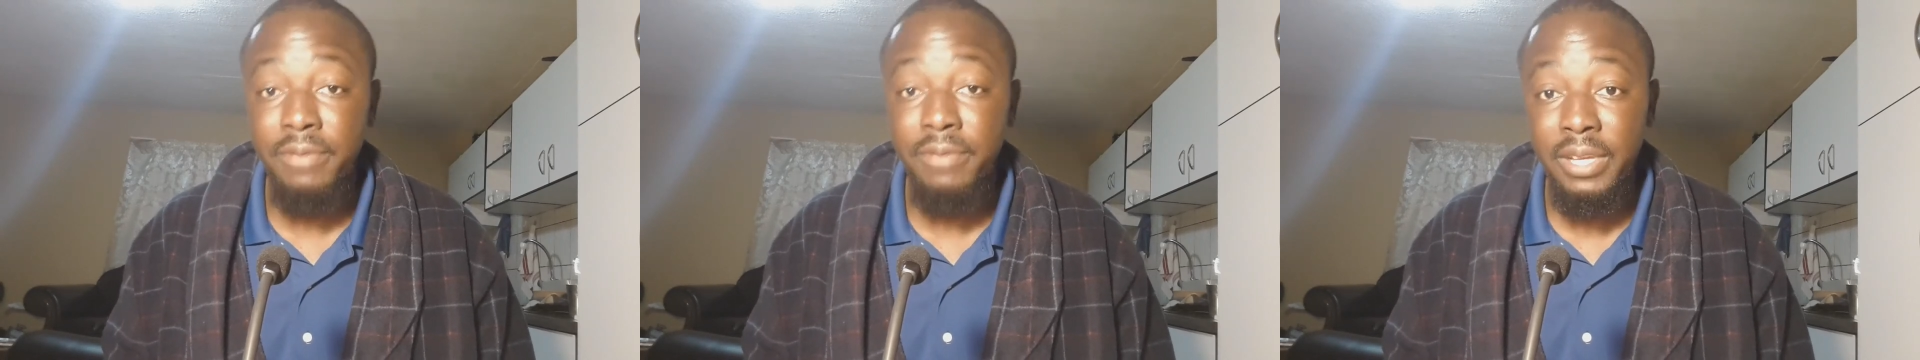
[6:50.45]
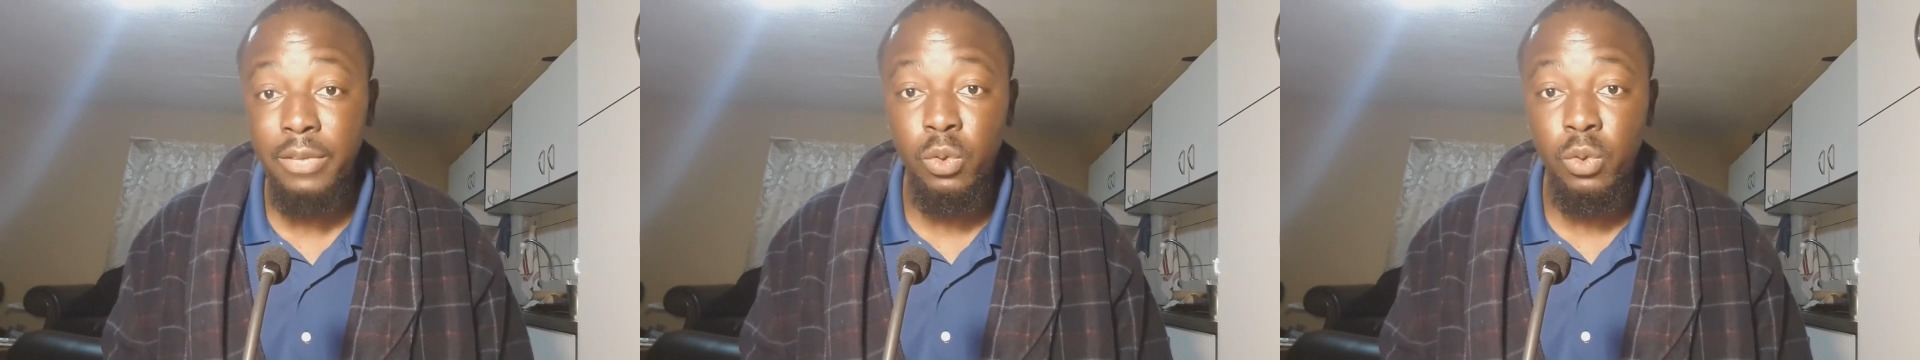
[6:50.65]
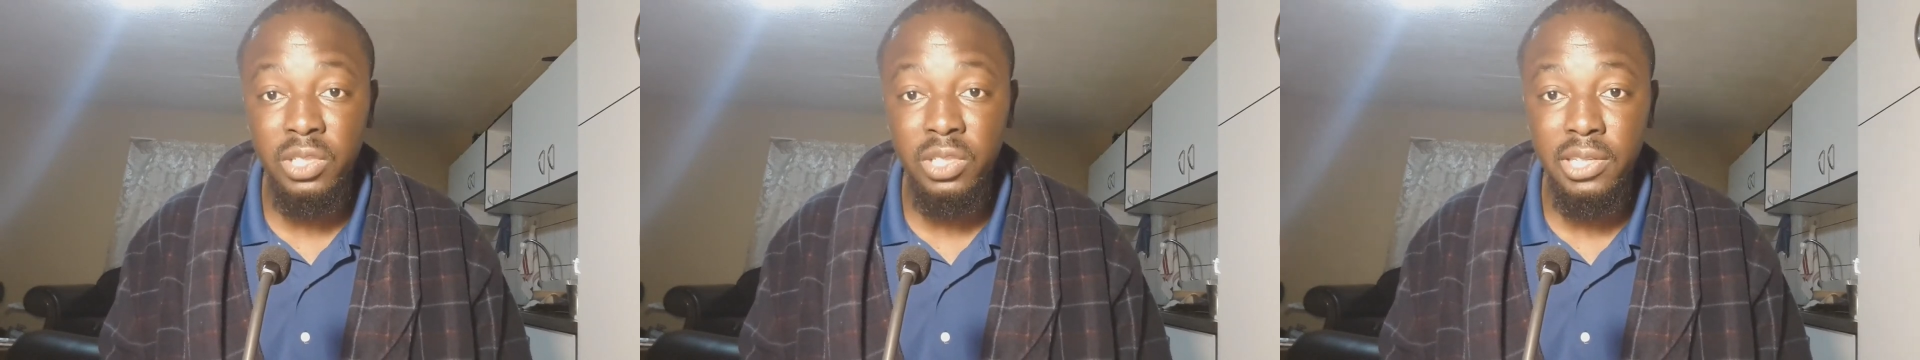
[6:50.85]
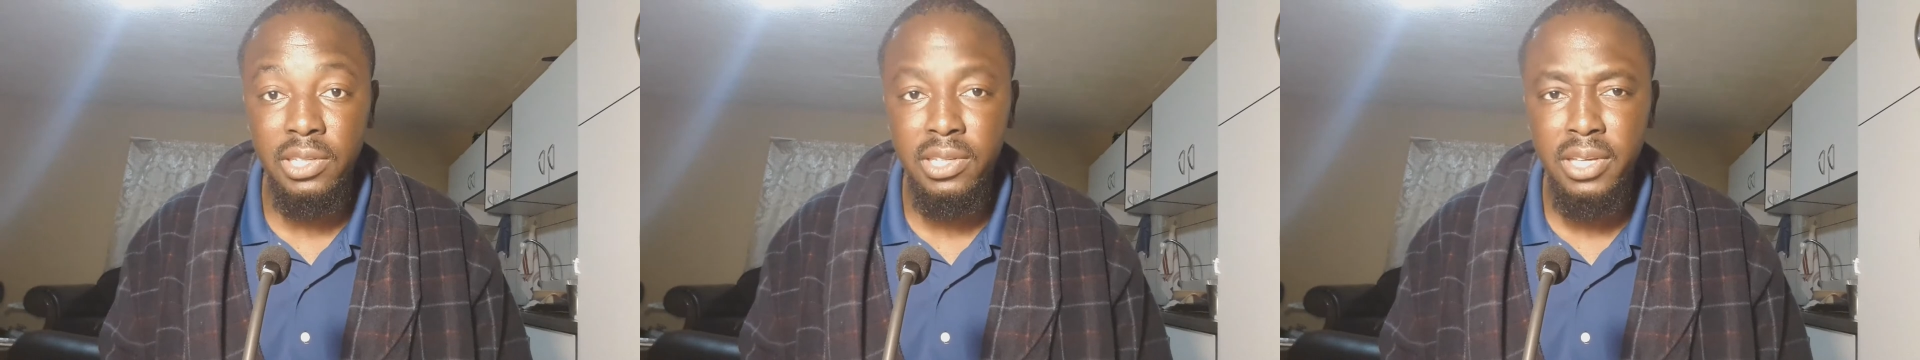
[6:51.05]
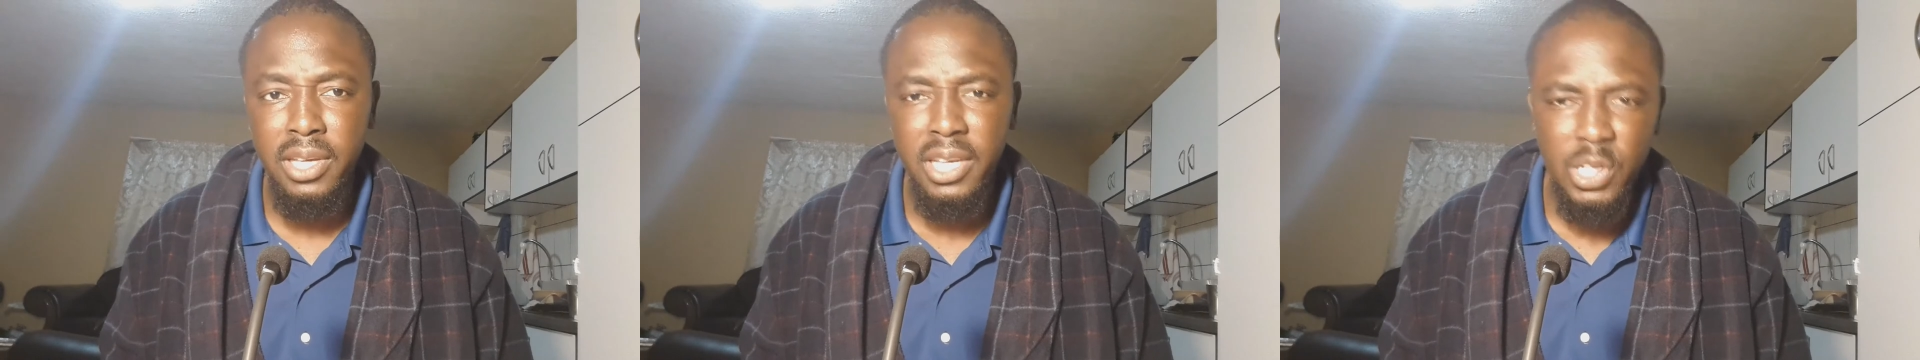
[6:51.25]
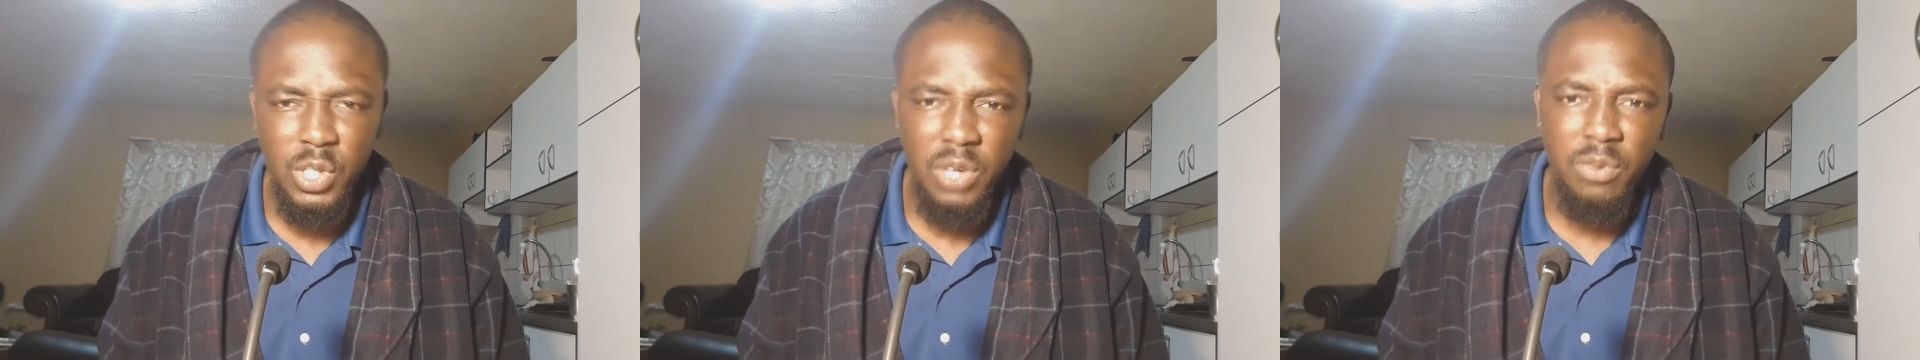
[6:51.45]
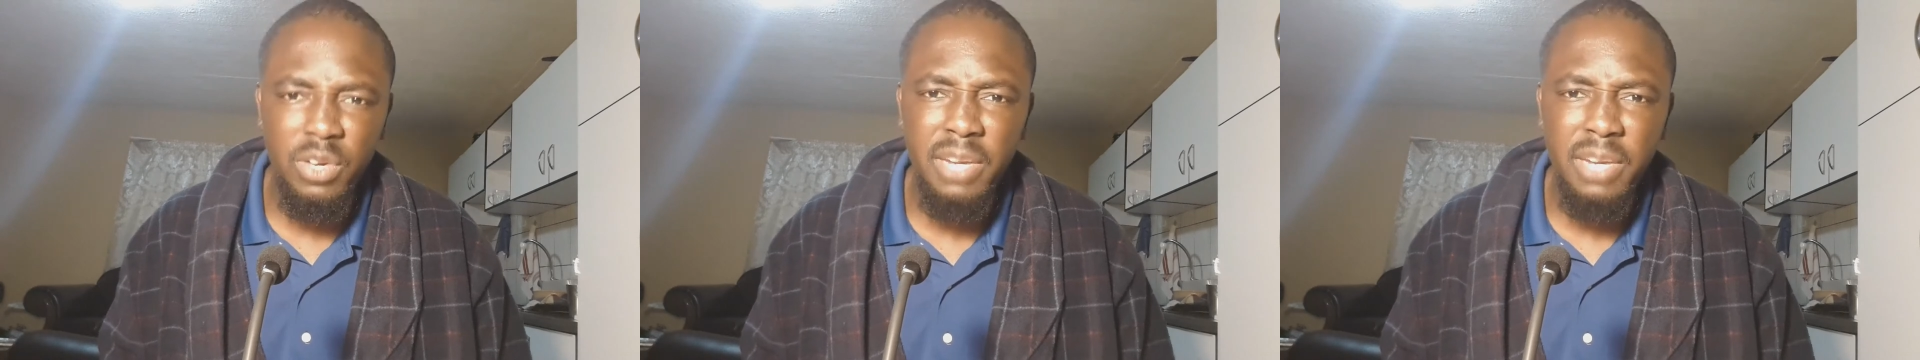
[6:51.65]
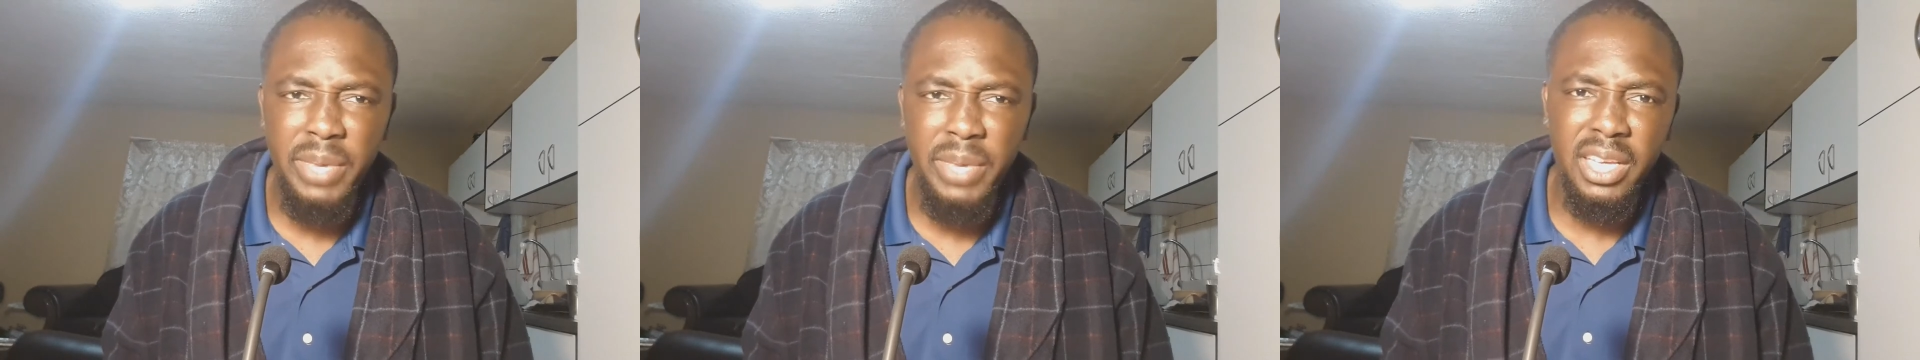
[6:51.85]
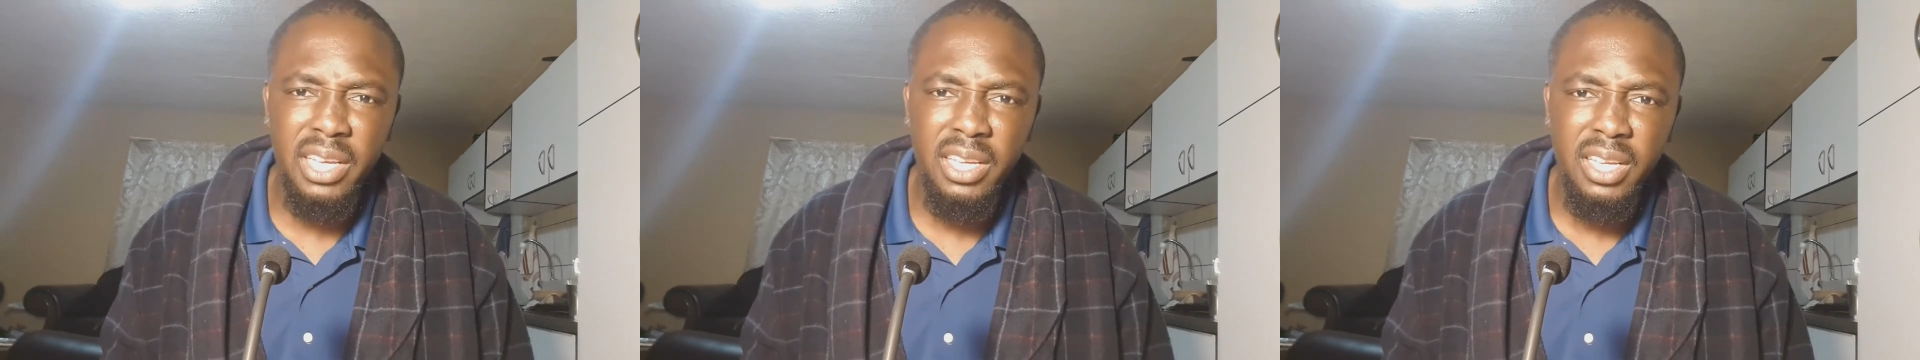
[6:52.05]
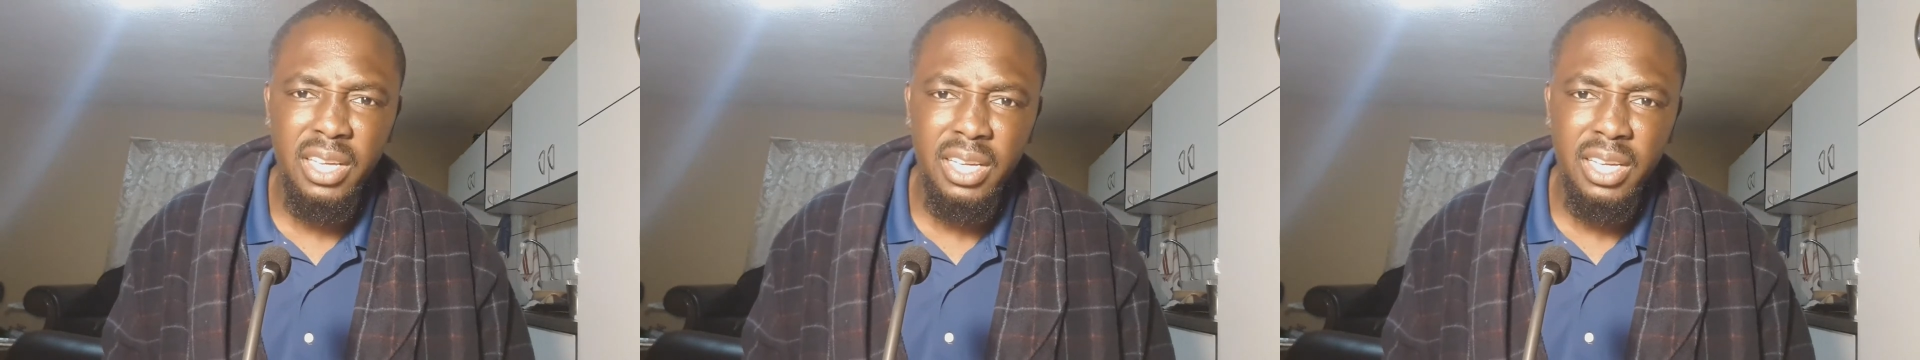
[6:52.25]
fat content. So if you want to make